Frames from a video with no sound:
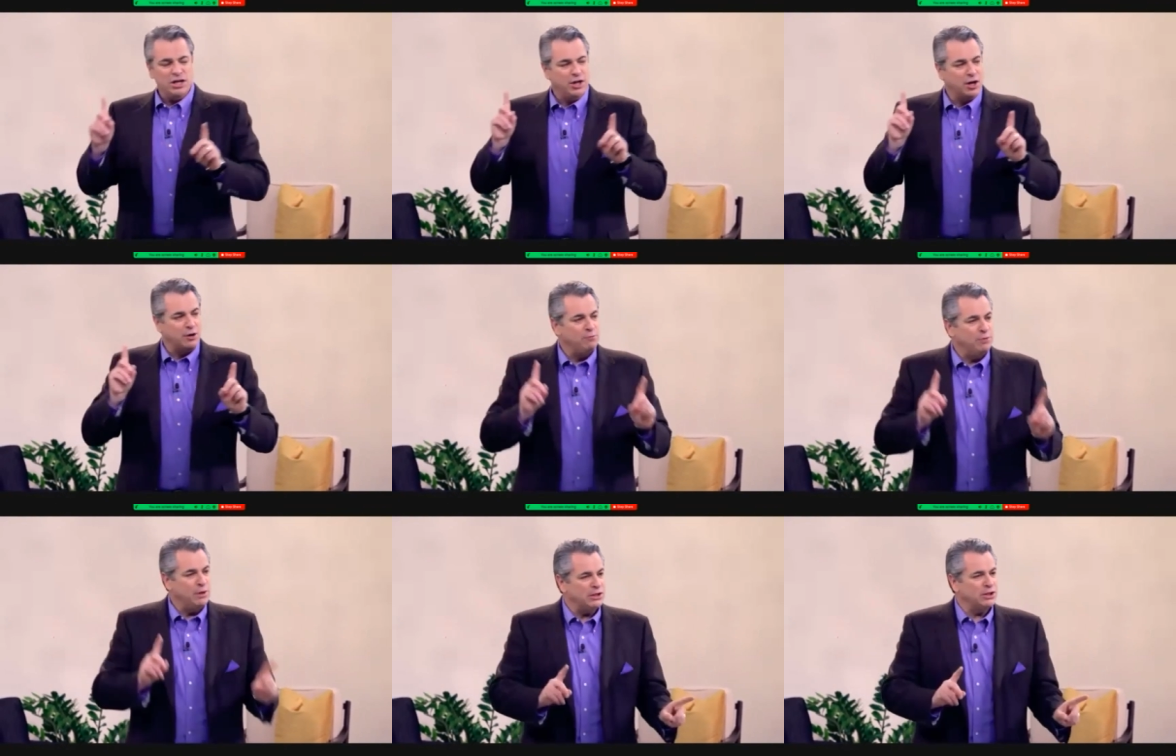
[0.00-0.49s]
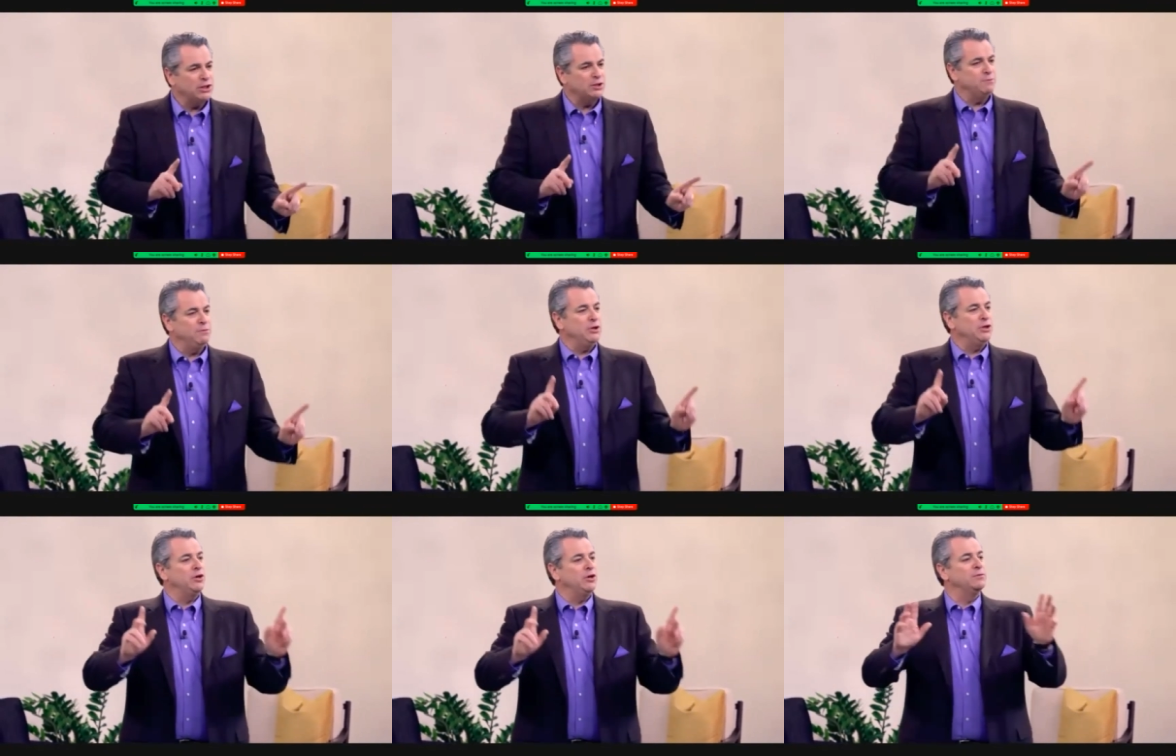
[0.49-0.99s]
Your business
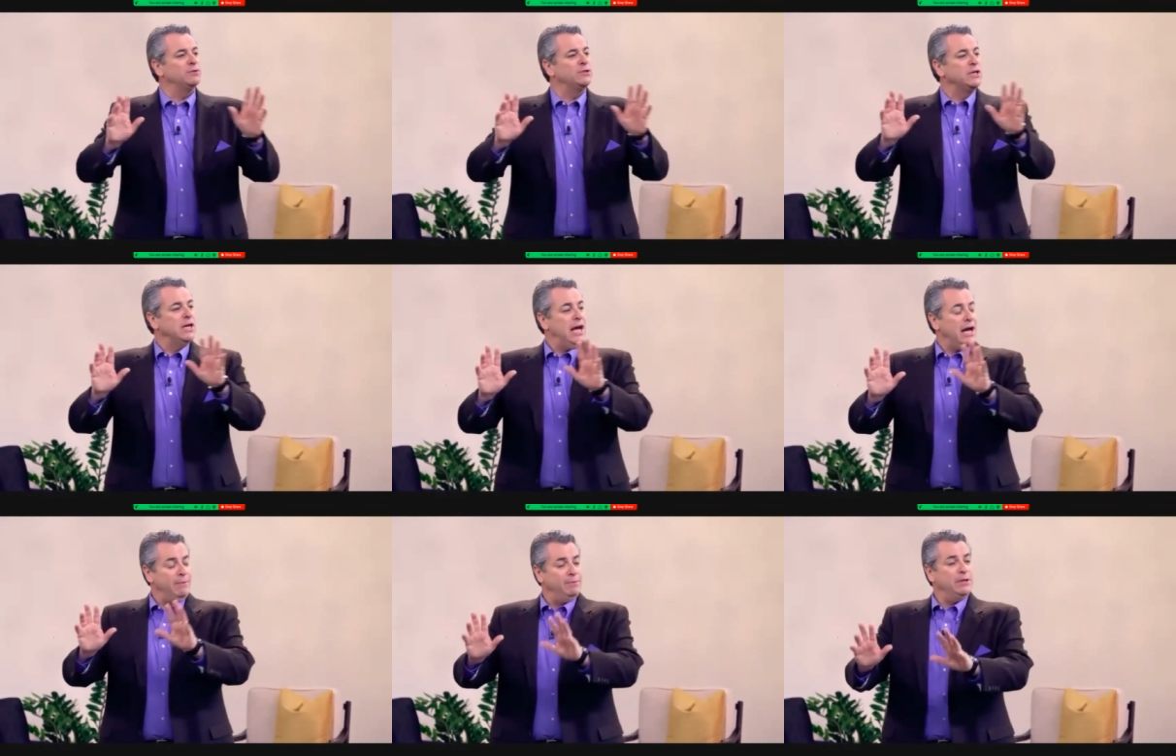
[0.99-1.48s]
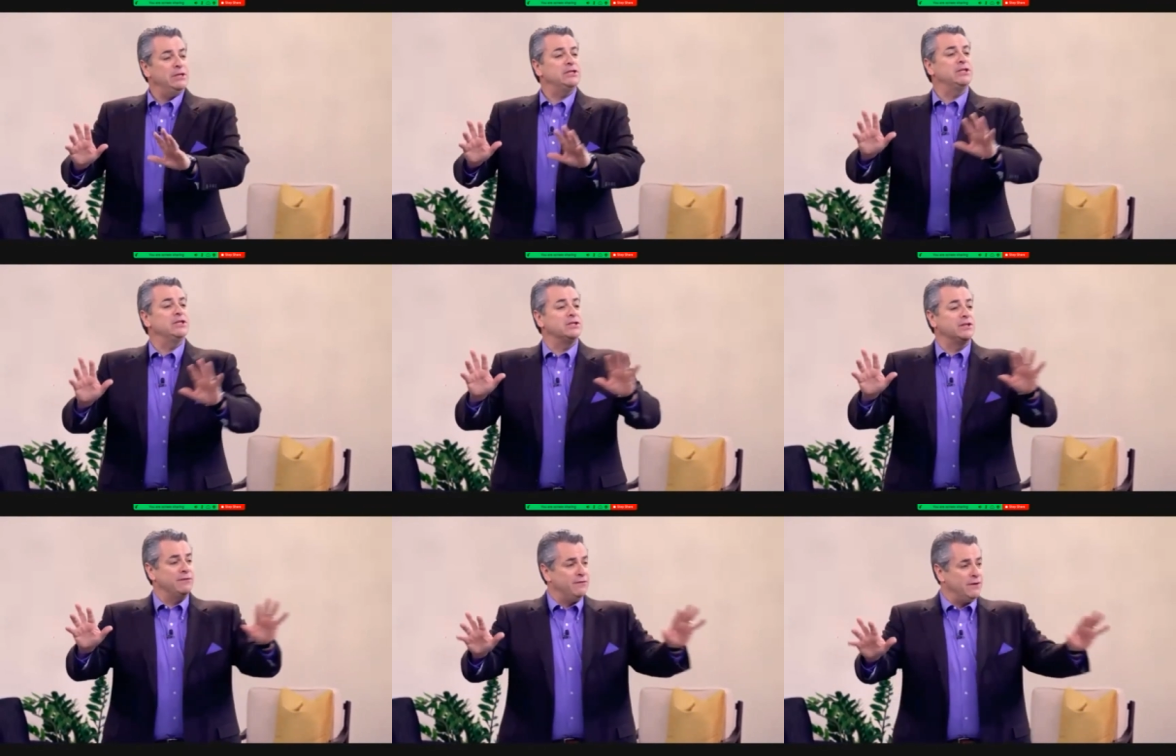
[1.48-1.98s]
becomes a
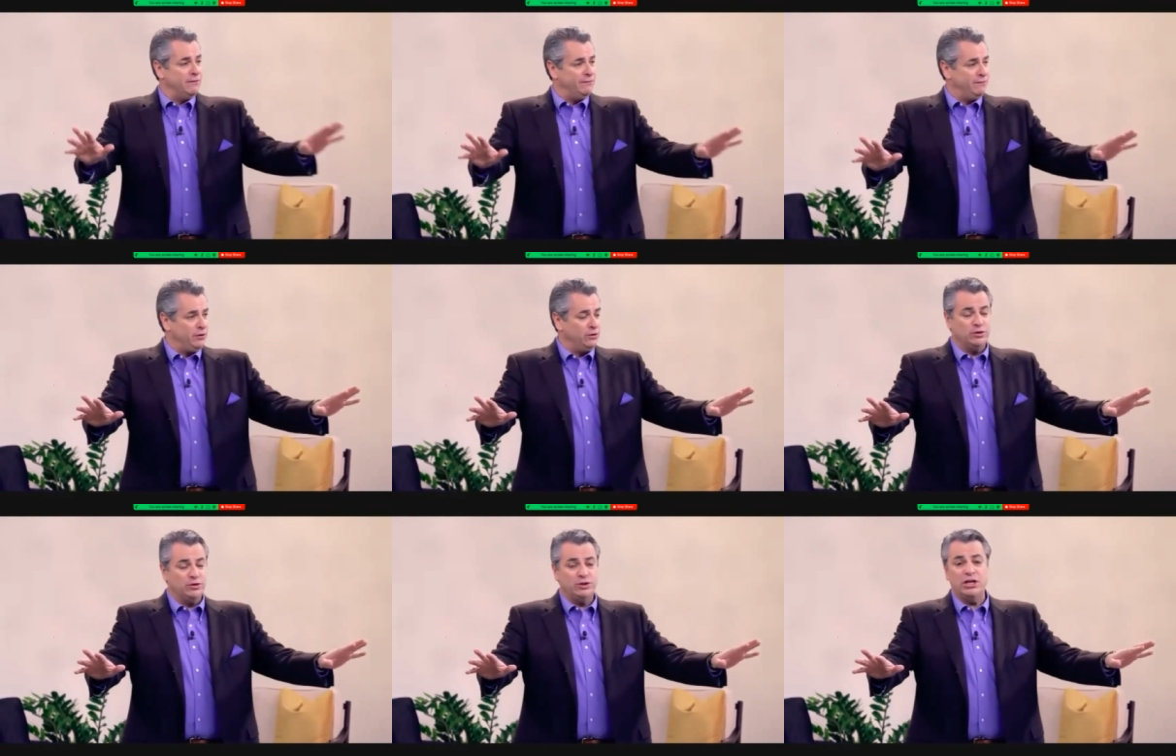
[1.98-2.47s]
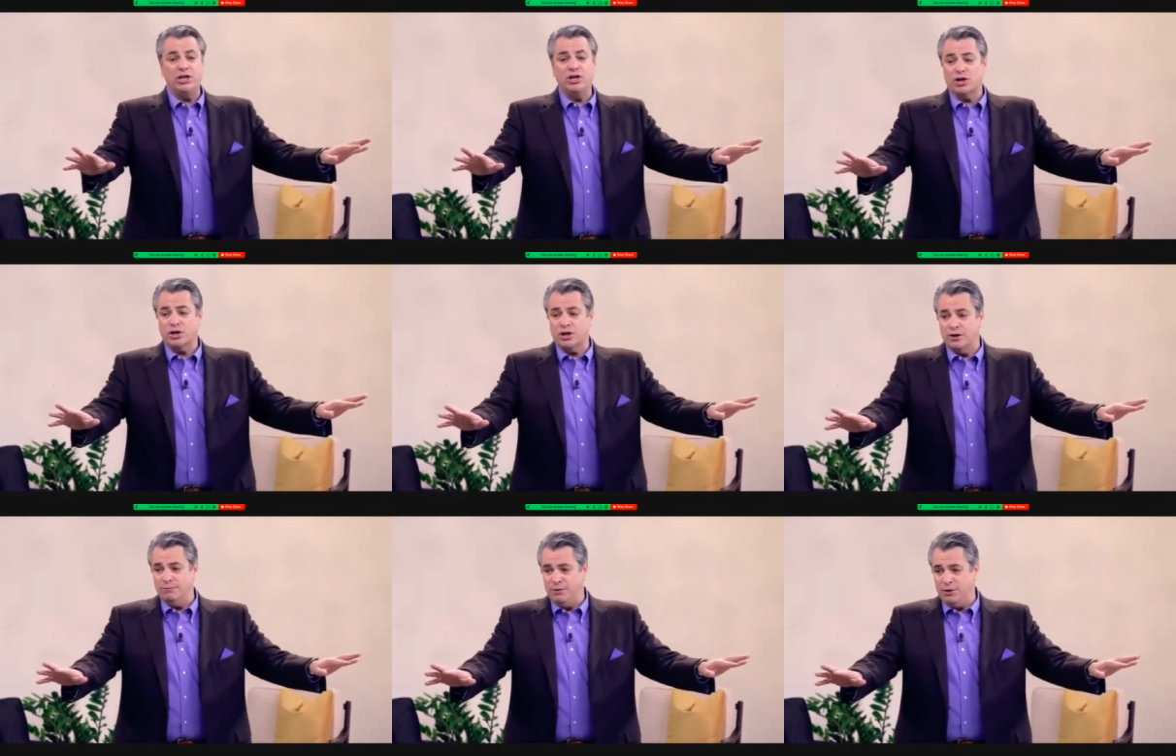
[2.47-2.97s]
business of influence in
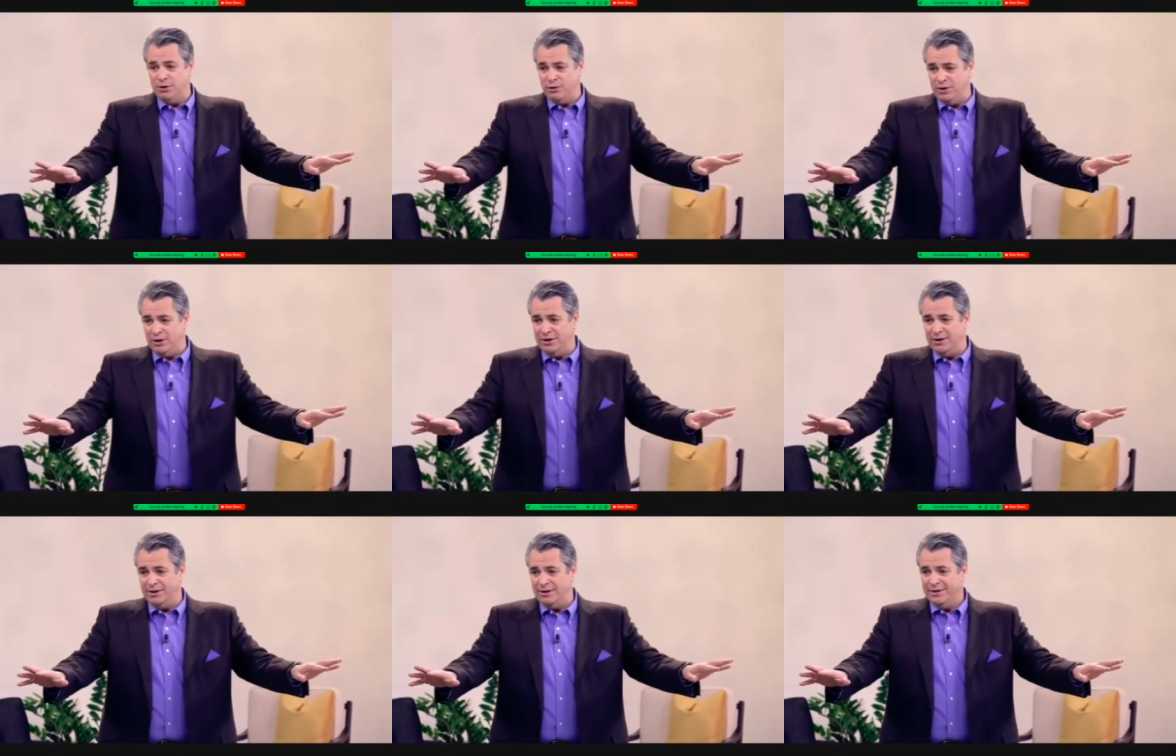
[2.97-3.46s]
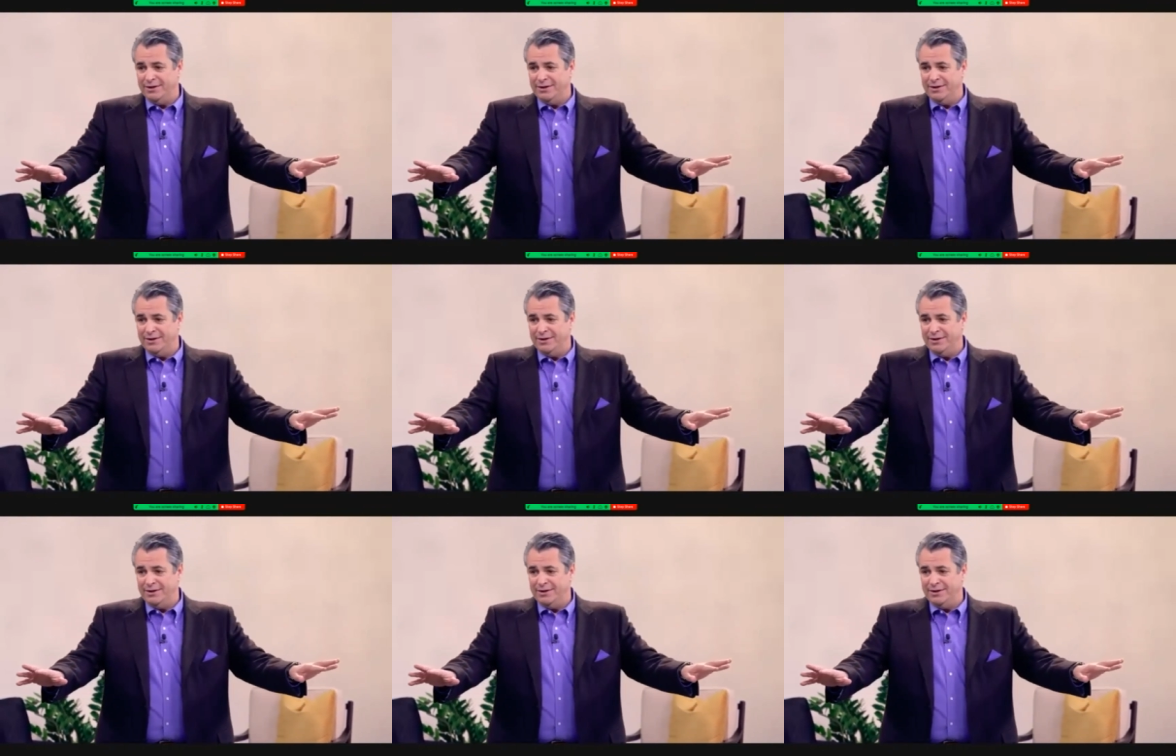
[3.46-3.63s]
your community.